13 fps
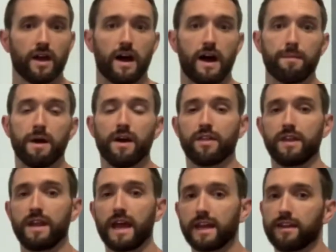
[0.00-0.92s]
The
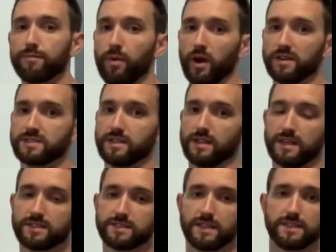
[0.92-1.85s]
negative parts to
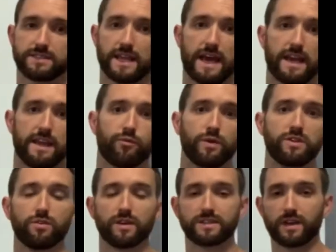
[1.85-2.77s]
this is that if we
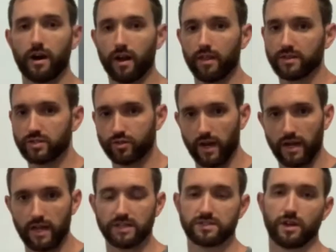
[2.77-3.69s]
do a ton of this
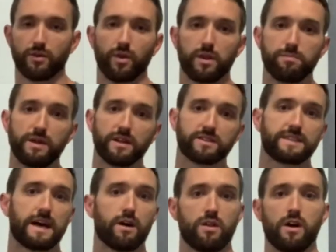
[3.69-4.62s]
training, it's going to really beat us
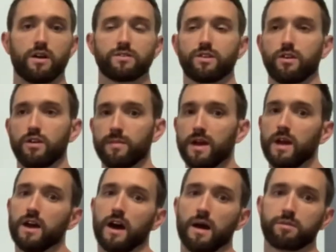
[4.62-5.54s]
down long term,
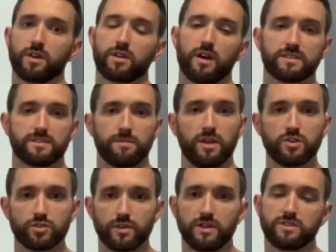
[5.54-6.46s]
could cause some
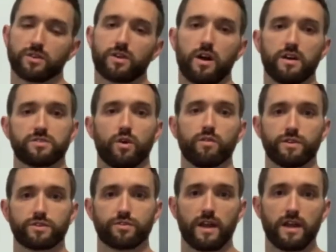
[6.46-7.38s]
injuries or cause
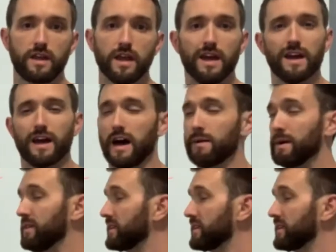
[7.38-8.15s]
overtraining. And